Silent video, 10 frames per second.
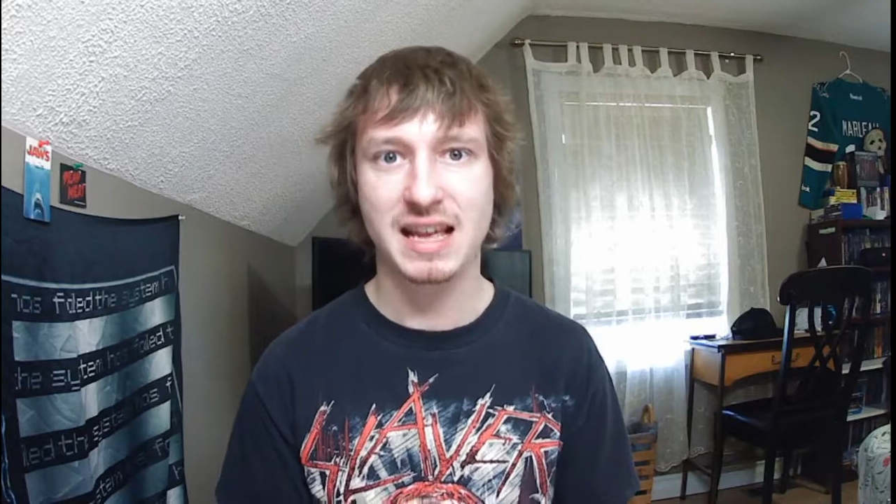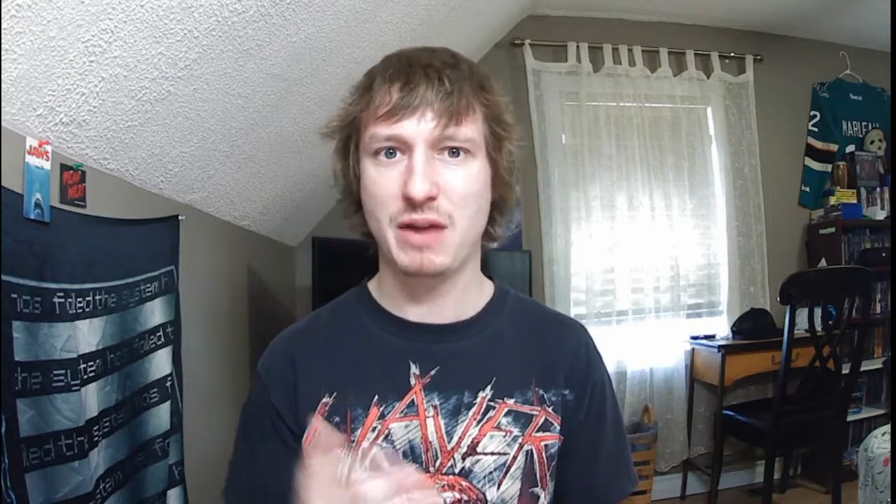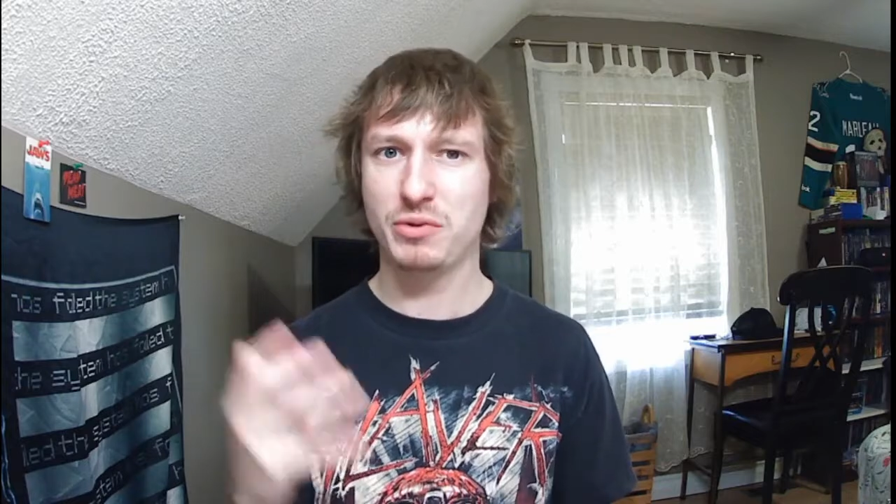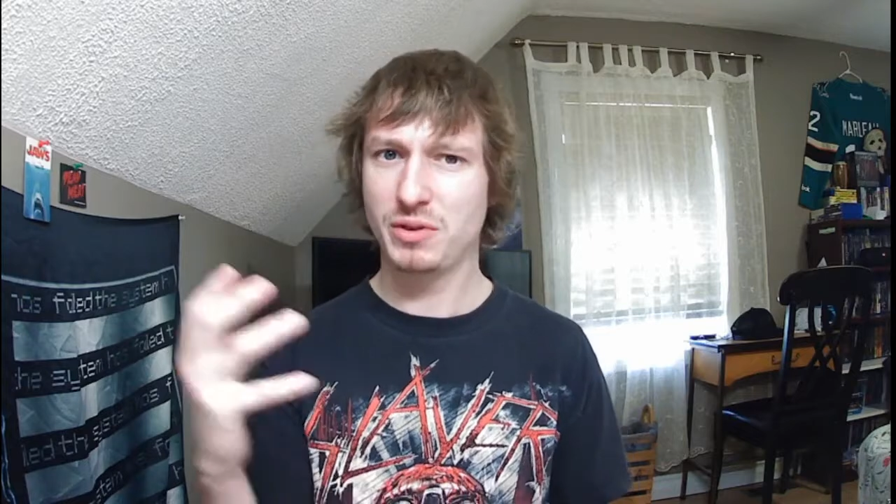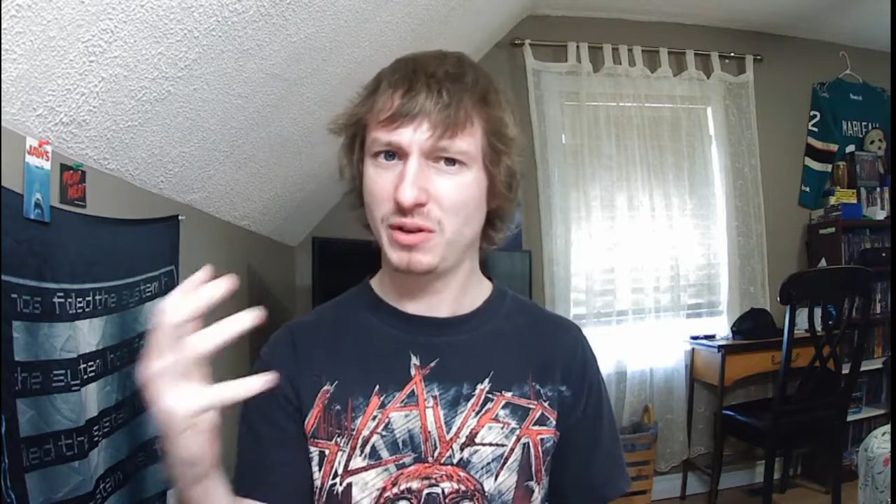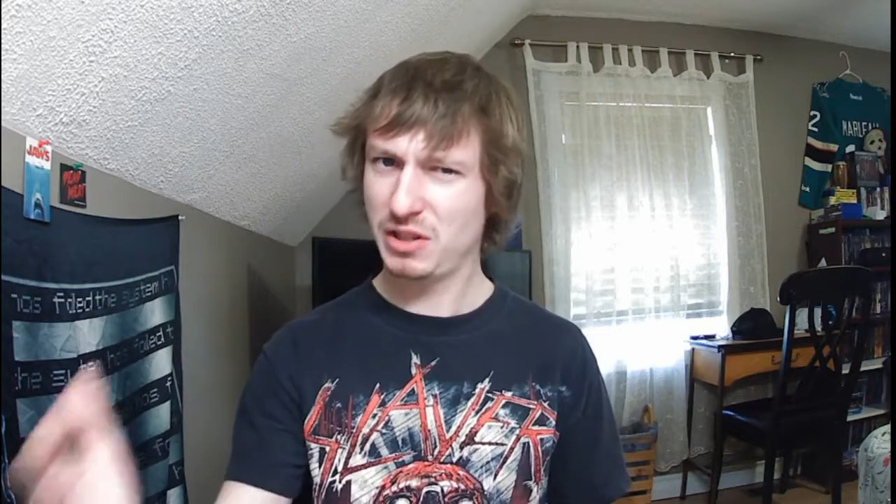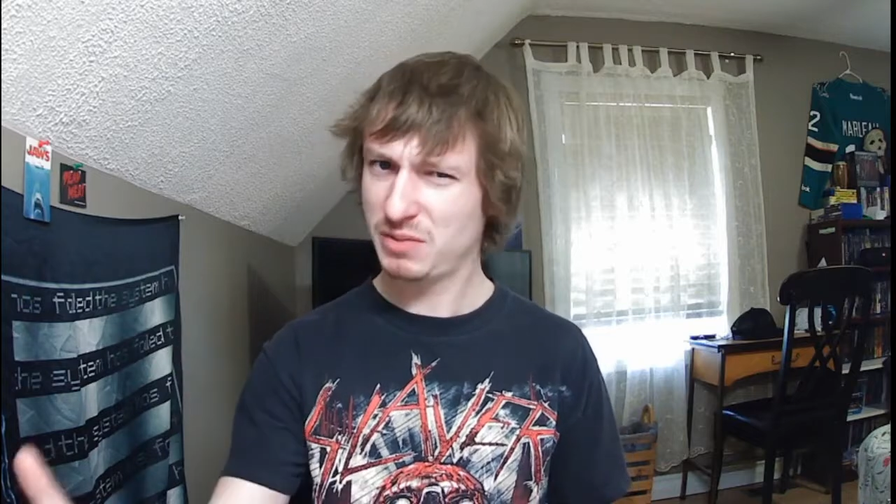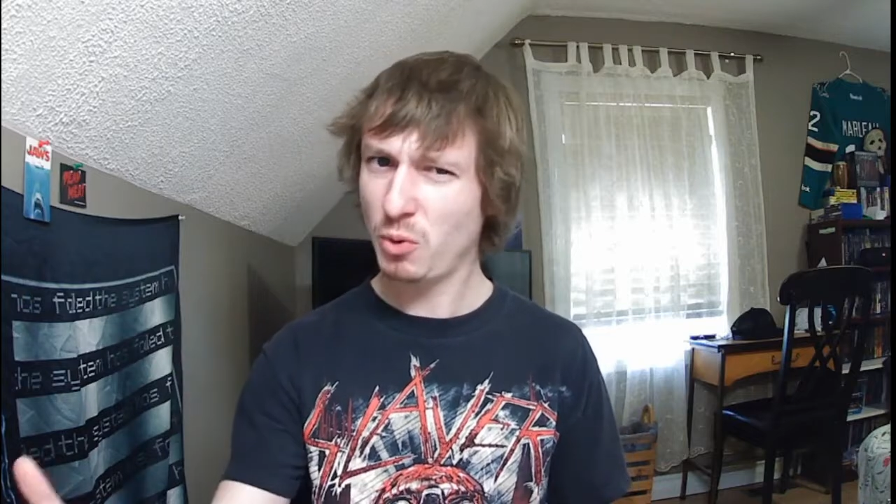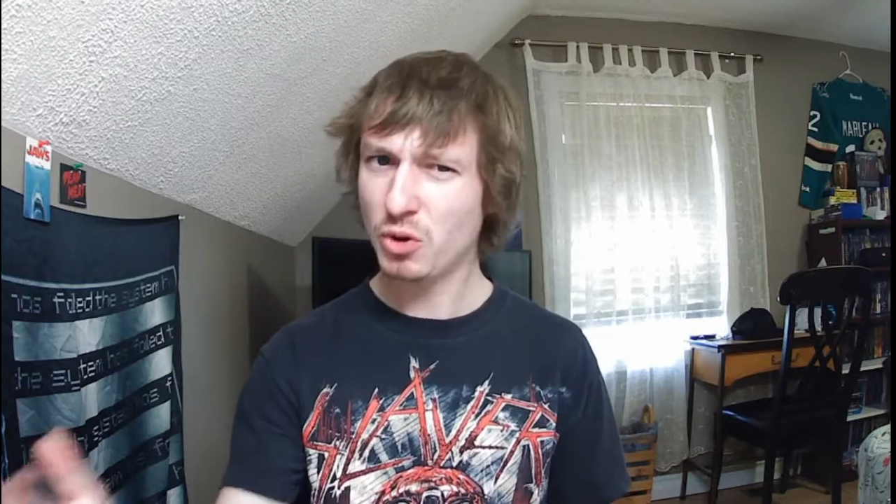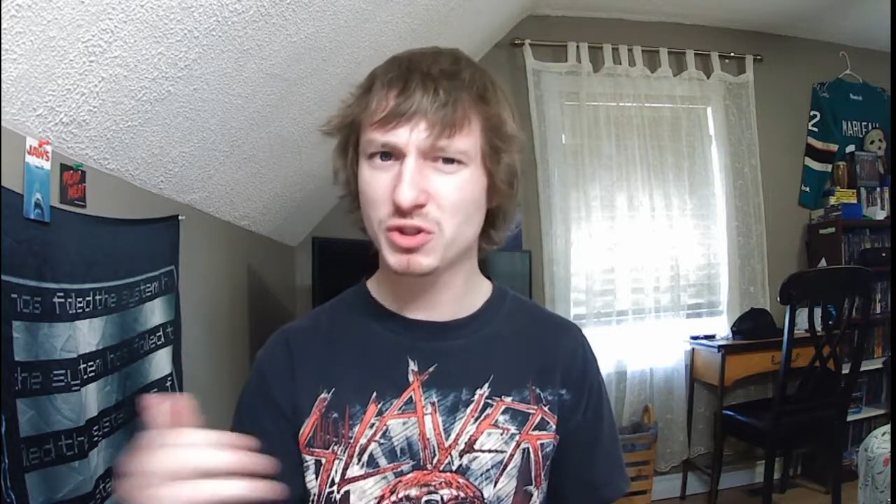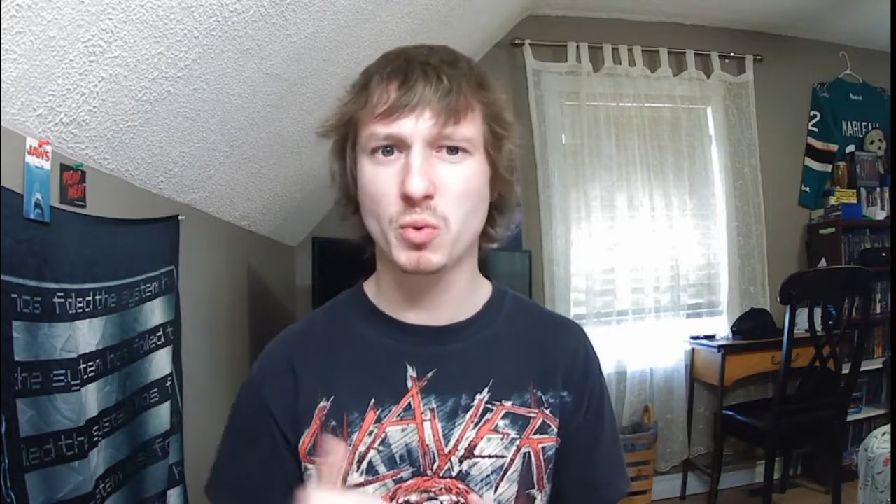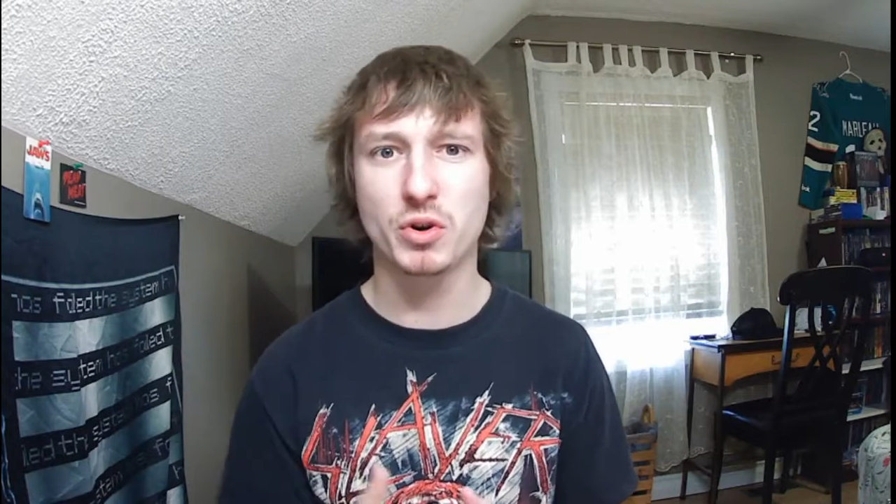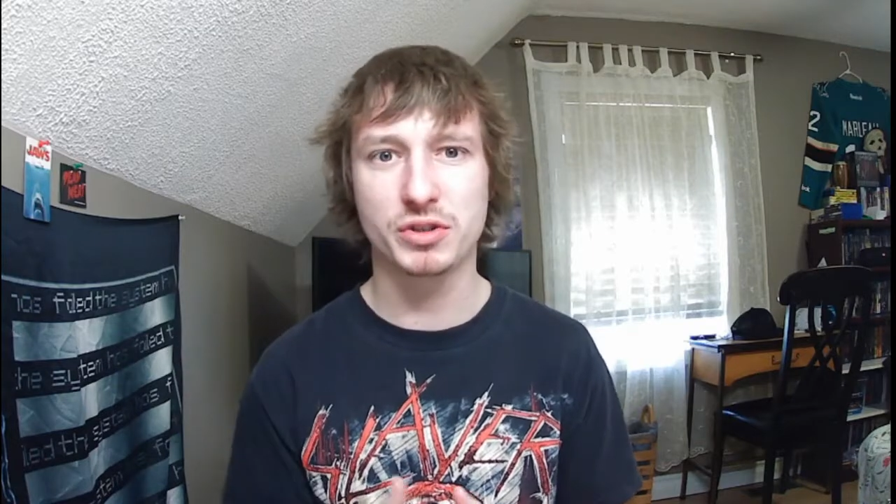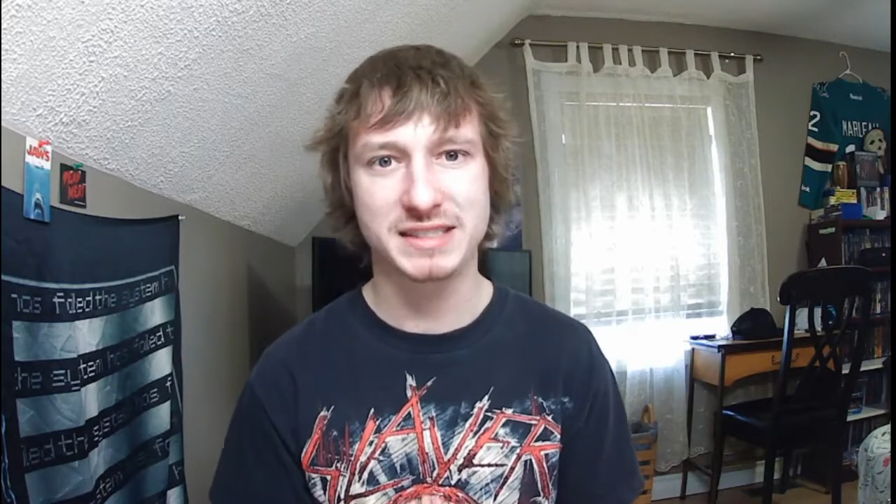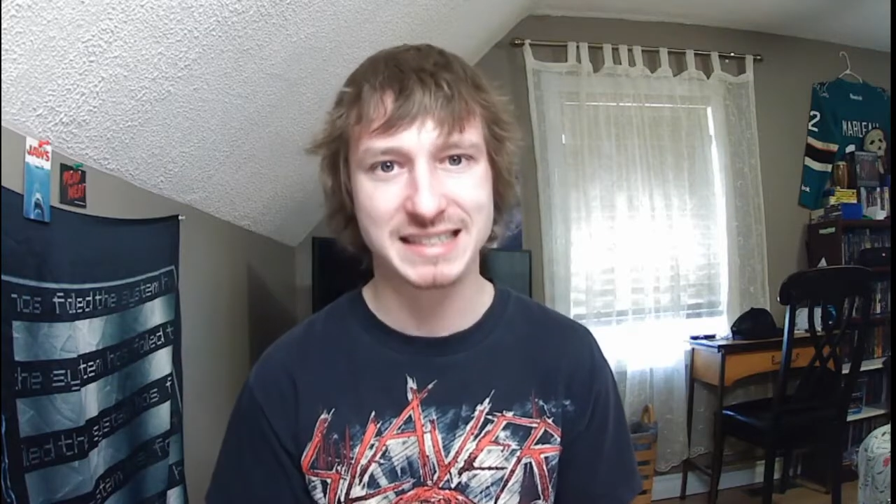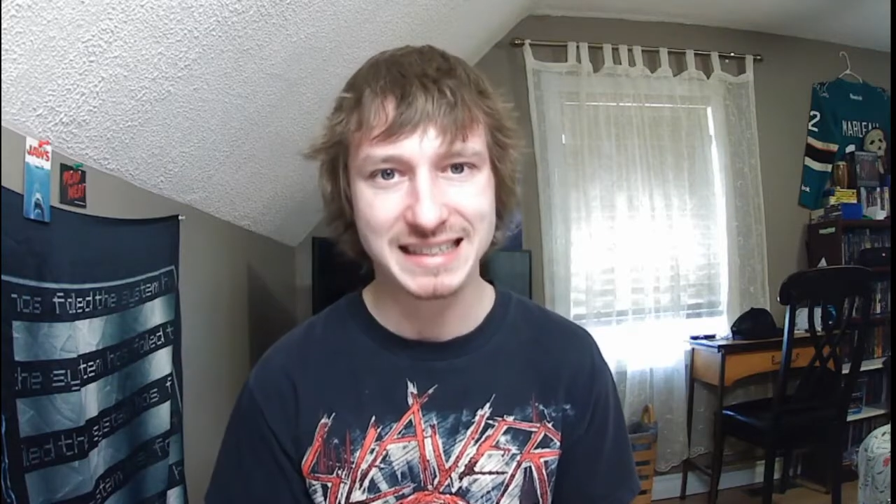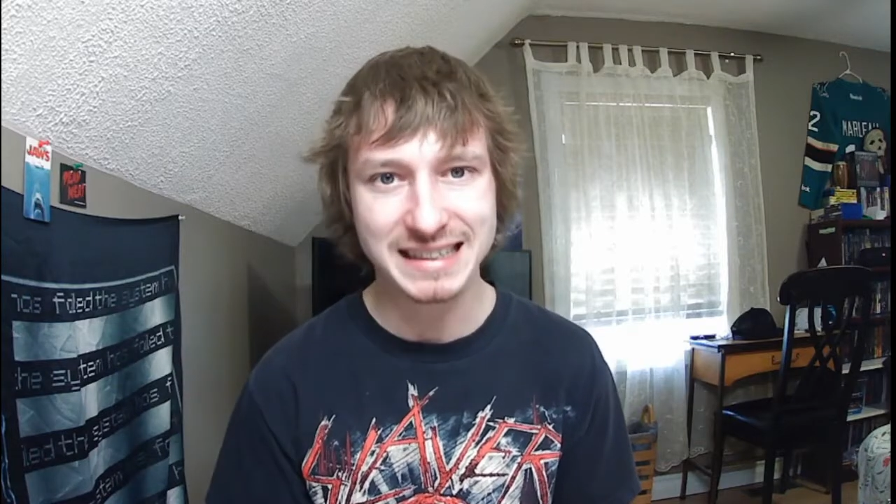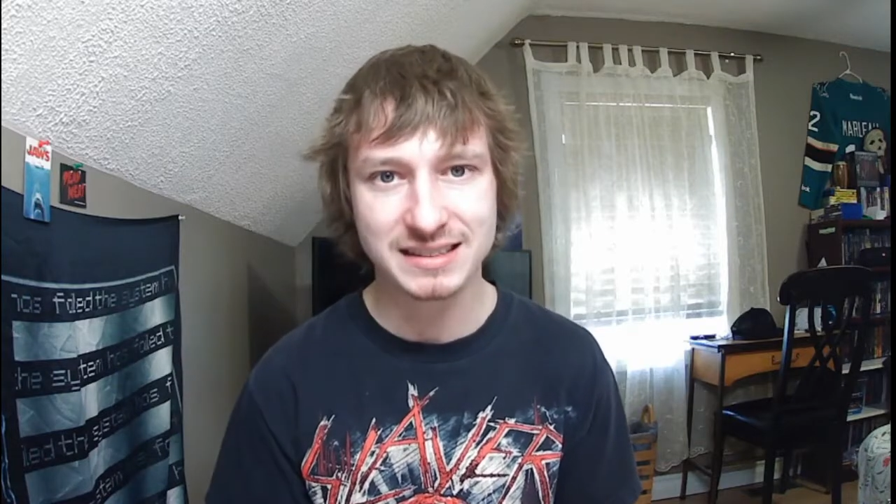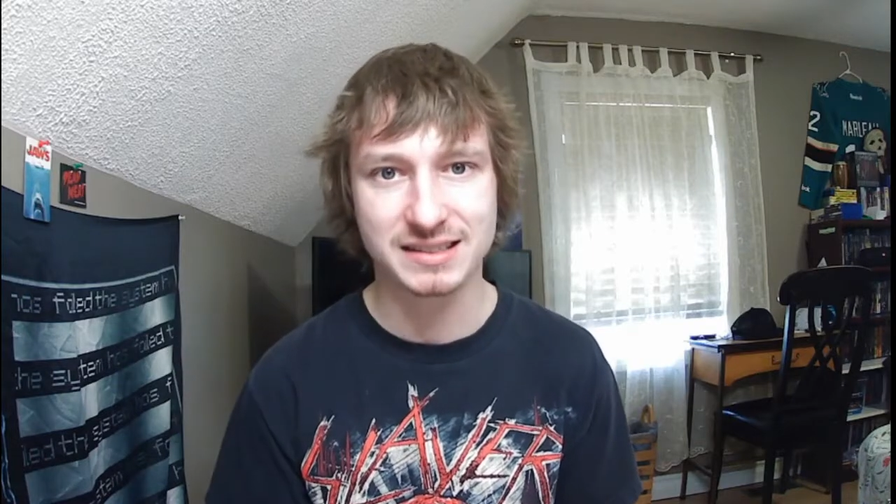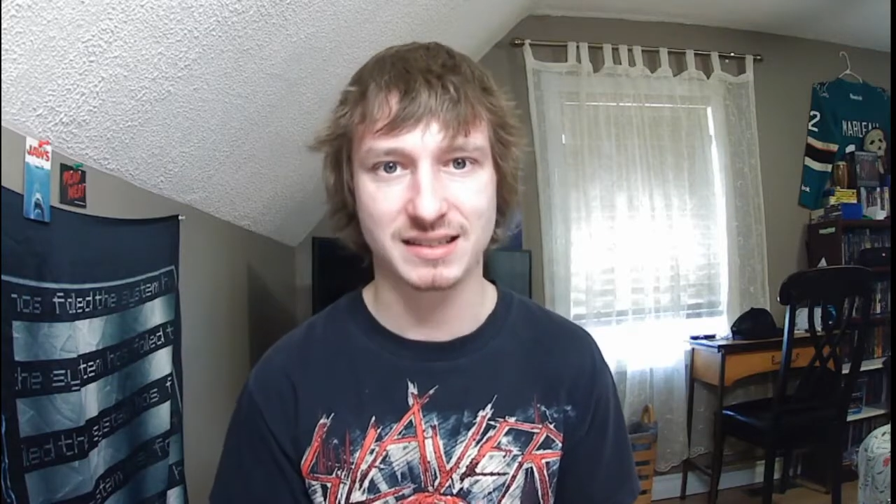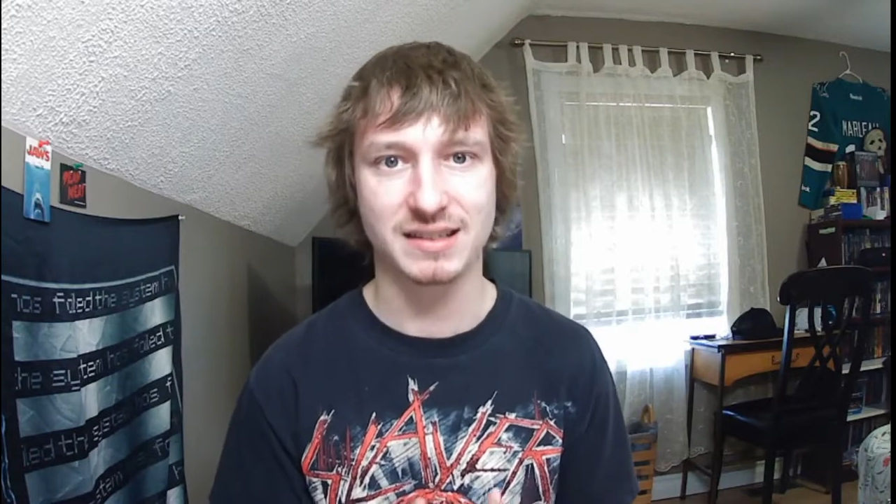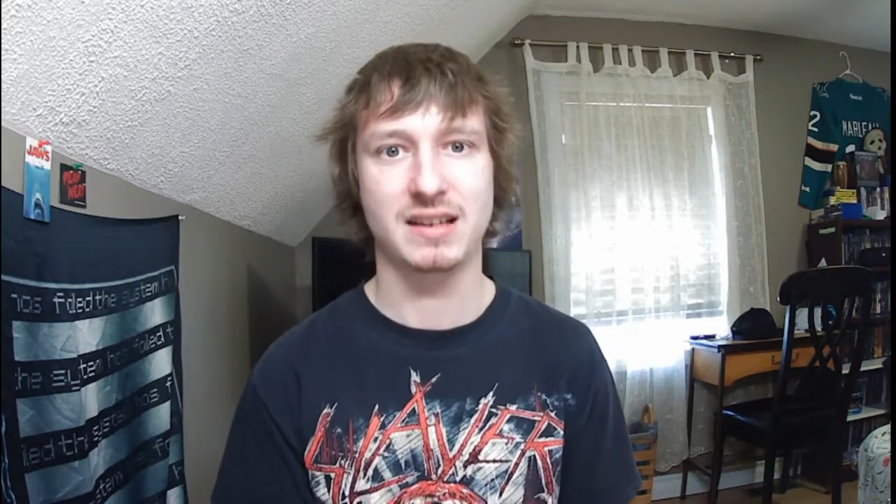It's more towards teens